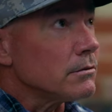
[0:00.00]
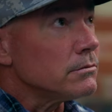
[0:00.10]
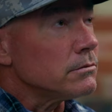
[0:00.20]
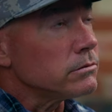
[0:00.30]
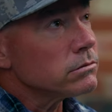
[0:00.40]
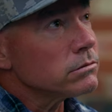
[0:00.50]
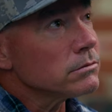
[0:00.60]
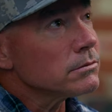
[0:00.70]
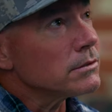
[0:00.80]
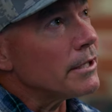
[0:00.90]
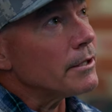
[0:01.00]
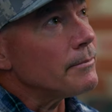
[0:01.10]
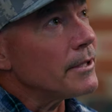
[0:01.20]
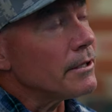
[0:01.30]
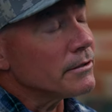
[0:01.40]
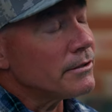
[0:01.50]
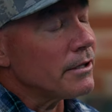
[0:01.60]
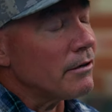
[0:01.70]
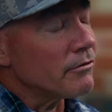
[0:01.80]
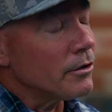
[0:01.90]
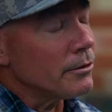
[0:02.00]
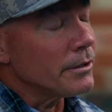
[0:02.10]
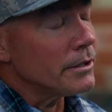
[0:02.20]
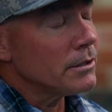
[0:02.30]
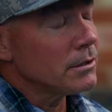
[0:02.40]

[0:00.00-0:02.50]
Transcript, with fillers: ooh it would have been a tough road.